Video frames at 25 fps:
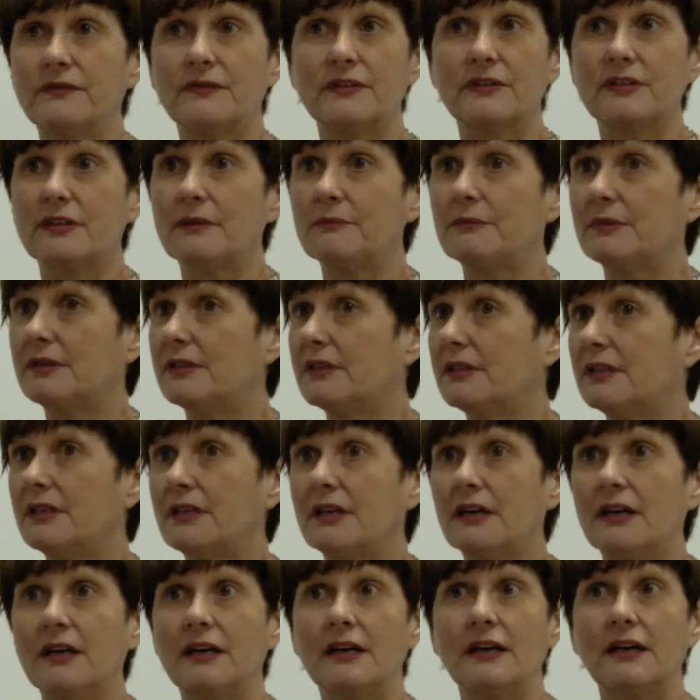
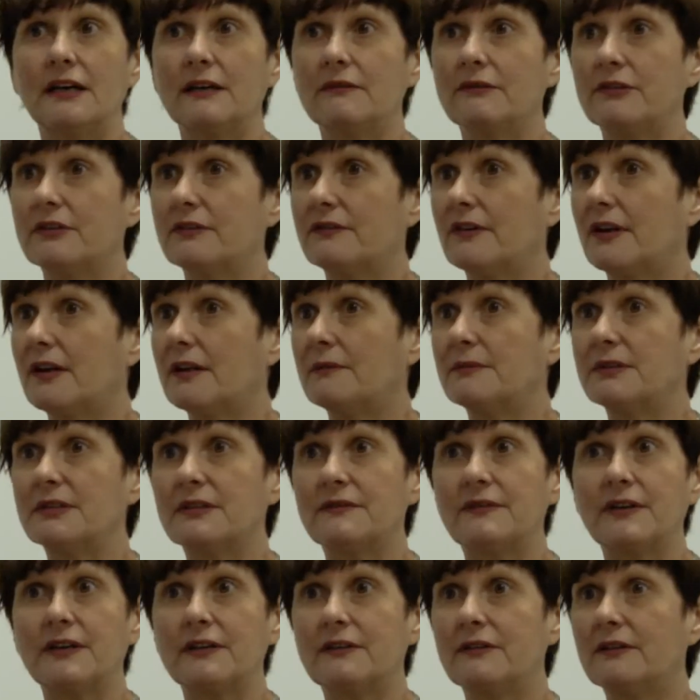somebody develops
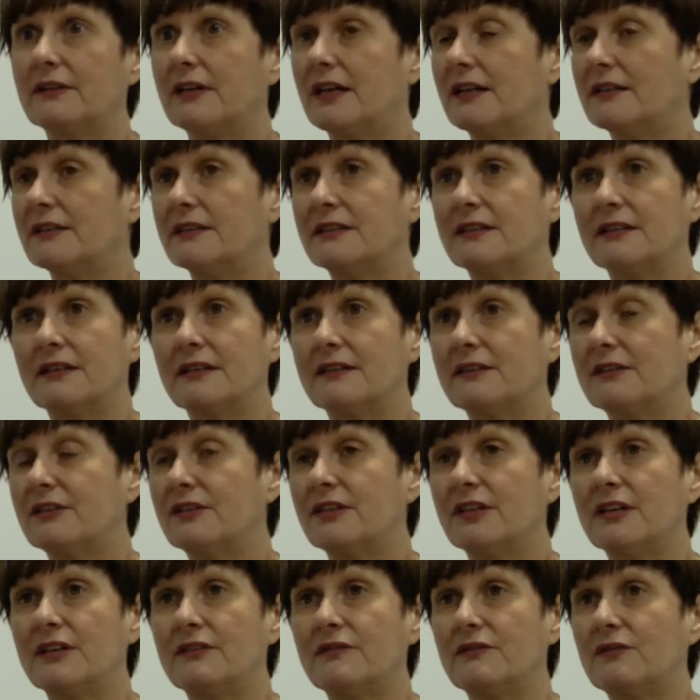cervical cancer under
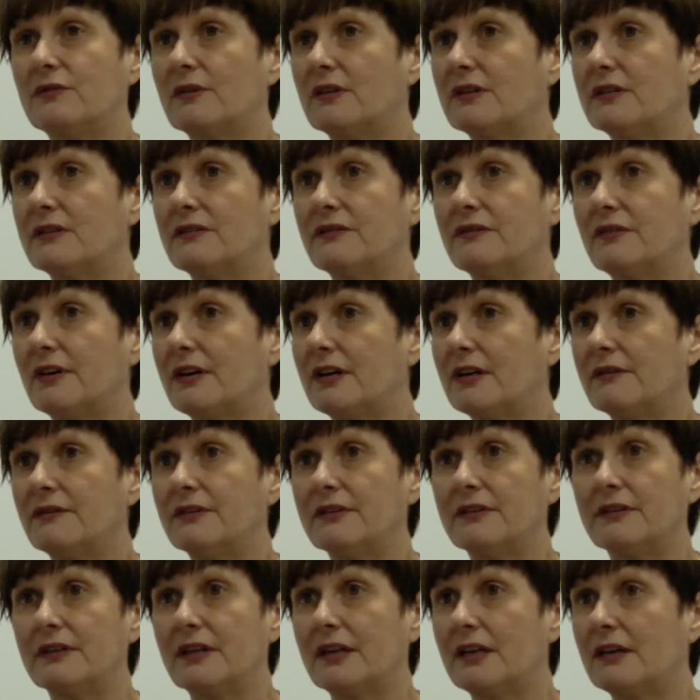the age of 25
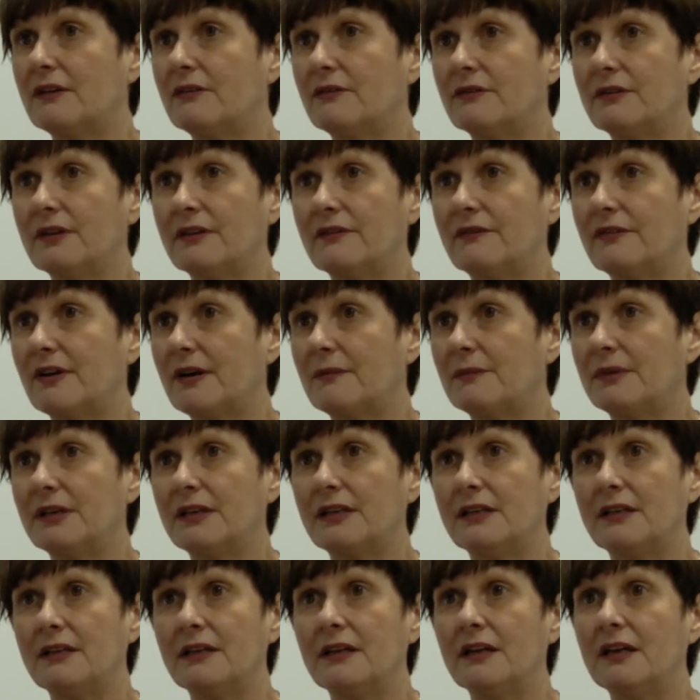and they or their
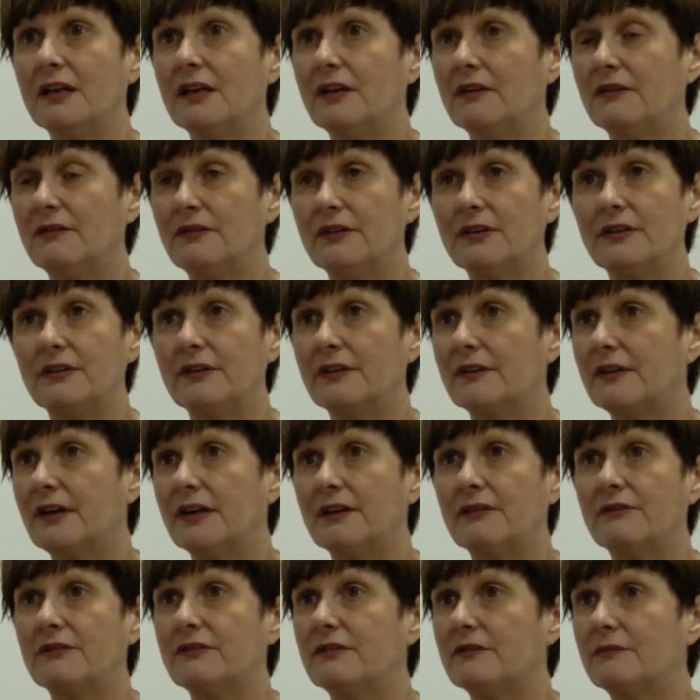family feel that that
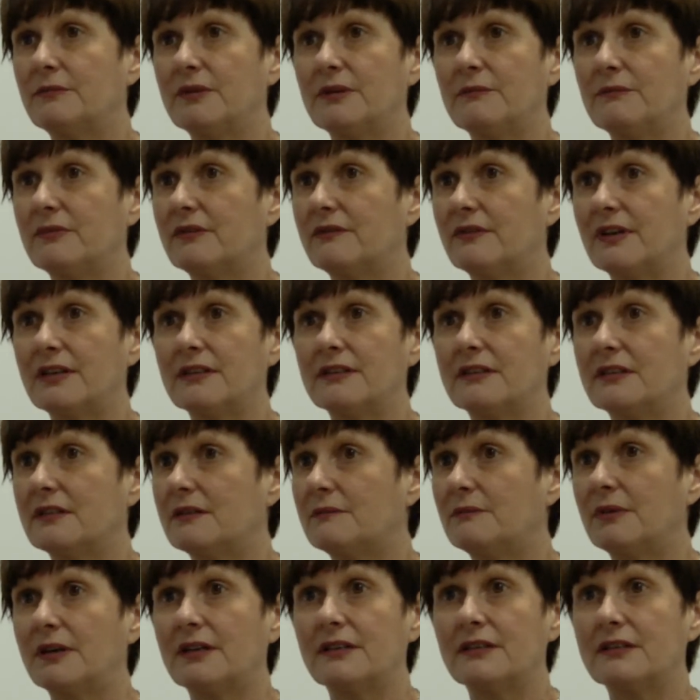could have been prevented
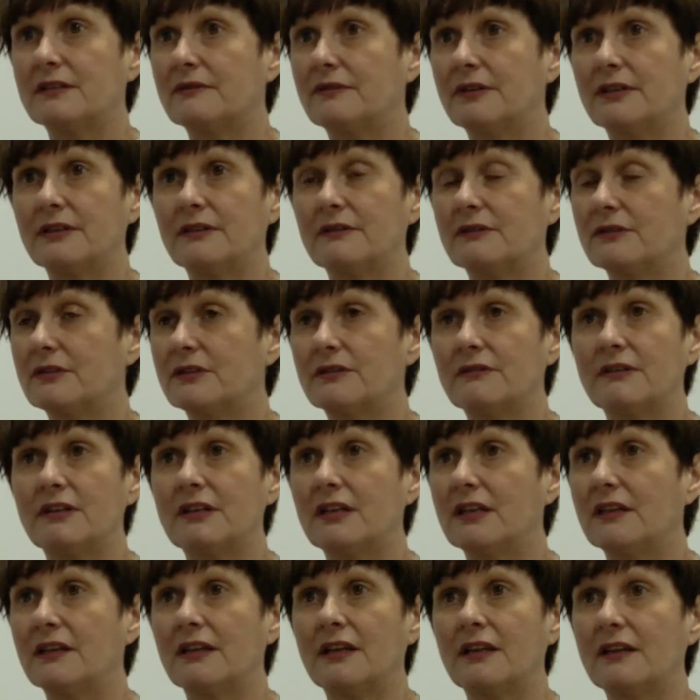by cervical
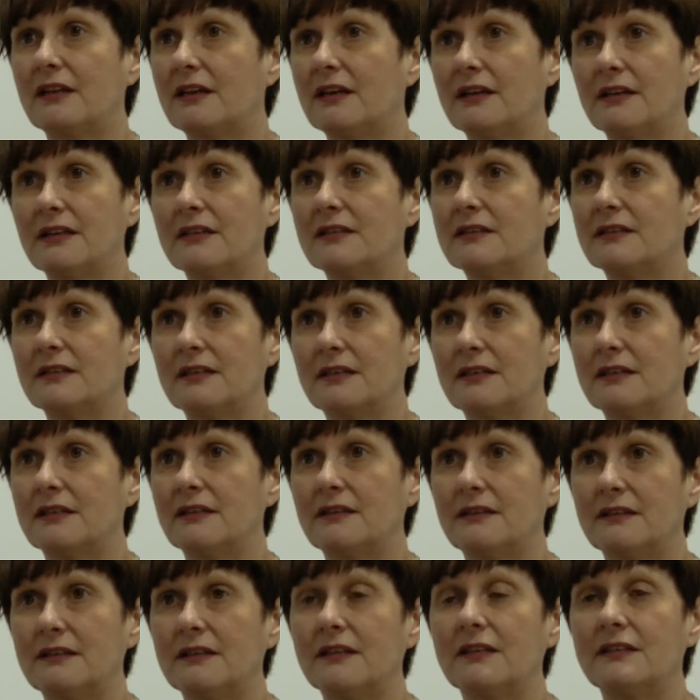screening, then that is a.
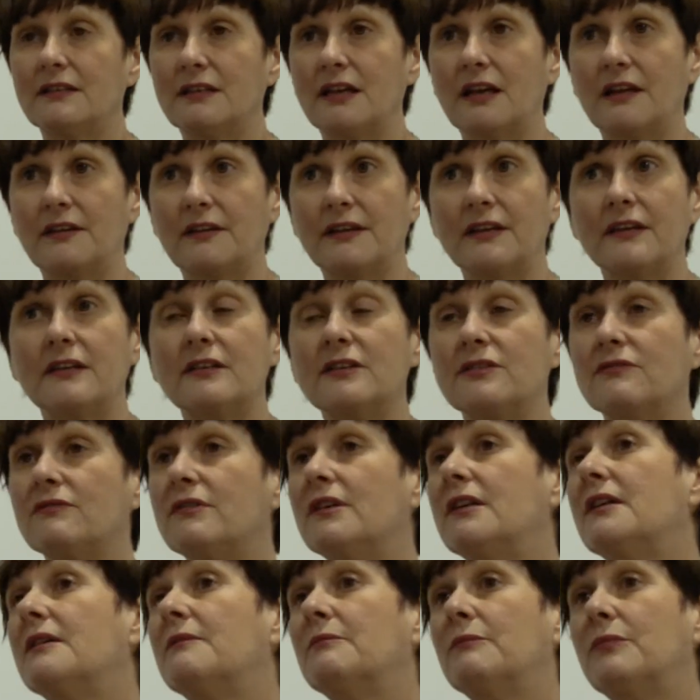I think it's
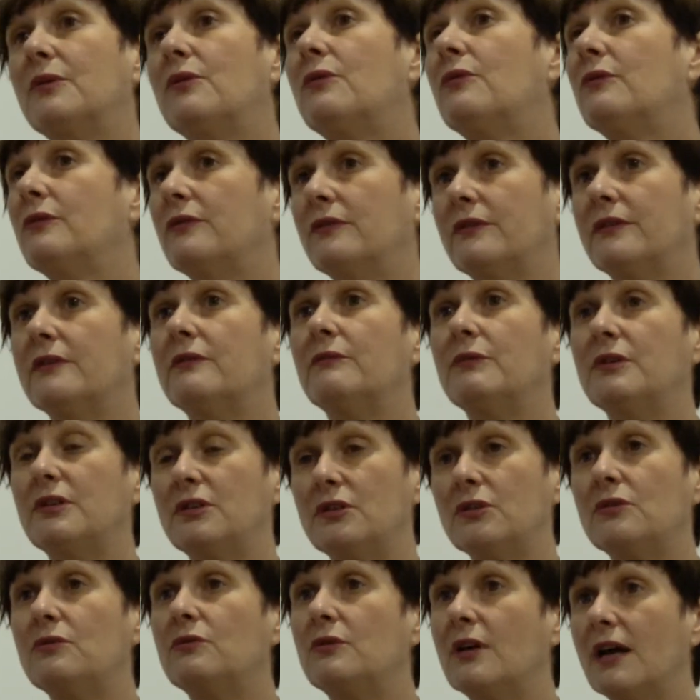really important that we
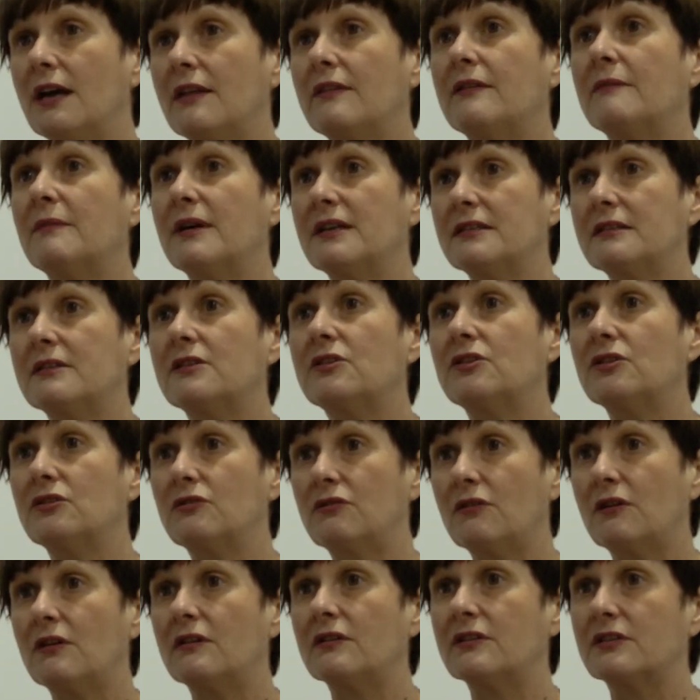do get the message
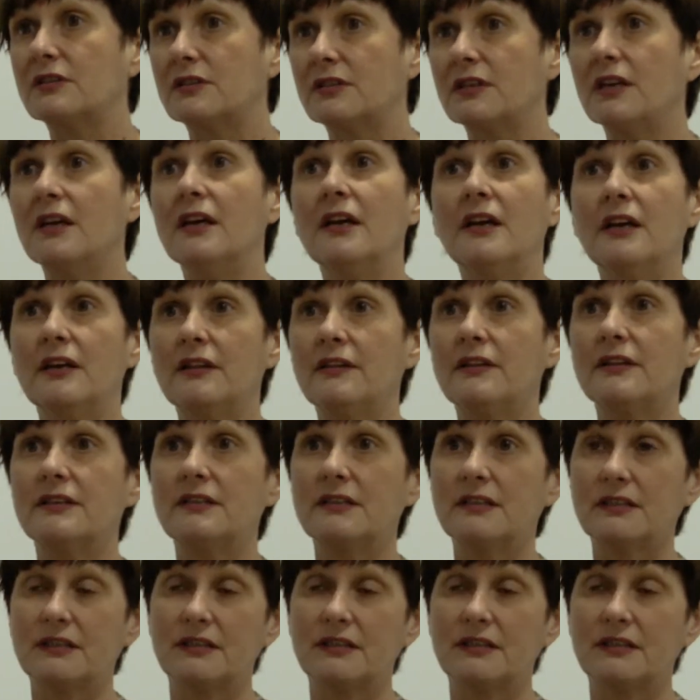across that it's